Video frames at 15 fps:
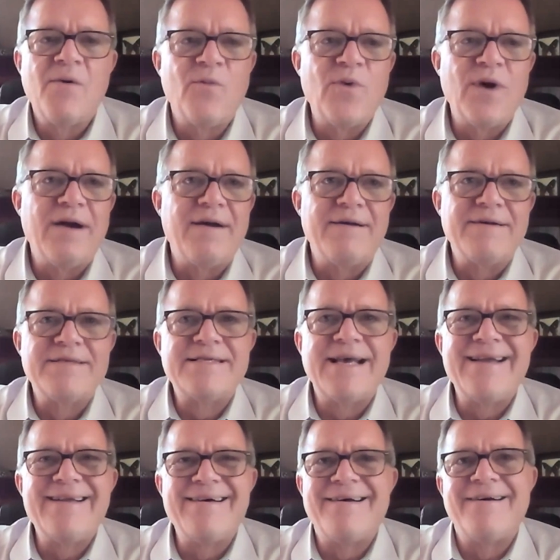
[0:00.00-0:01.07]
where
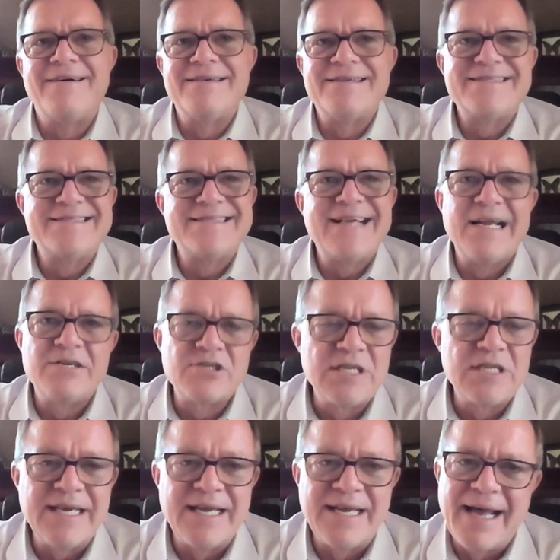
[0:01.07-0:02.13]
data are
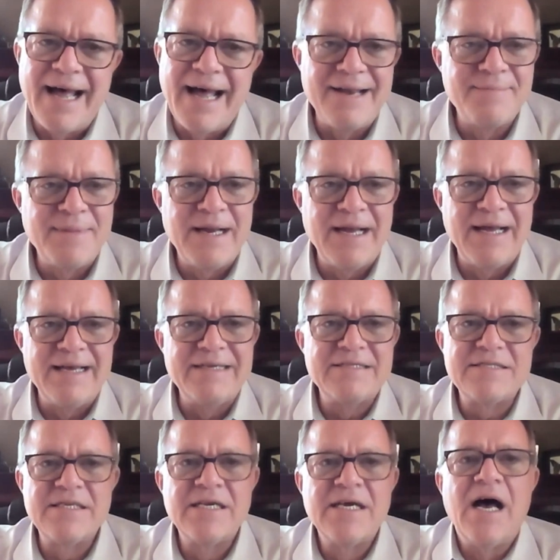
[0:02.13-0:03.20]
essentially
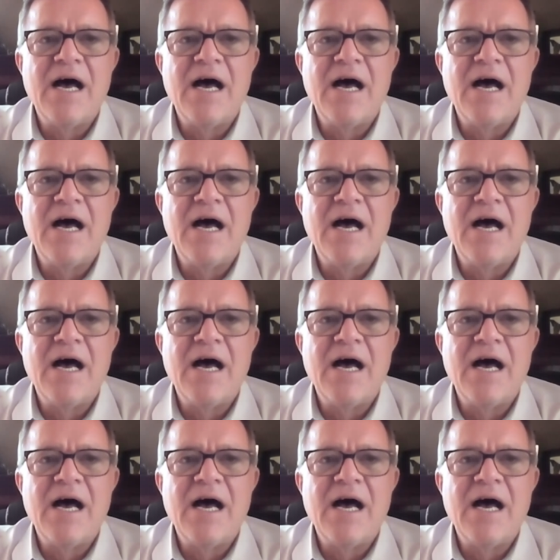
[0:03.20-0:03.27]
anonymized,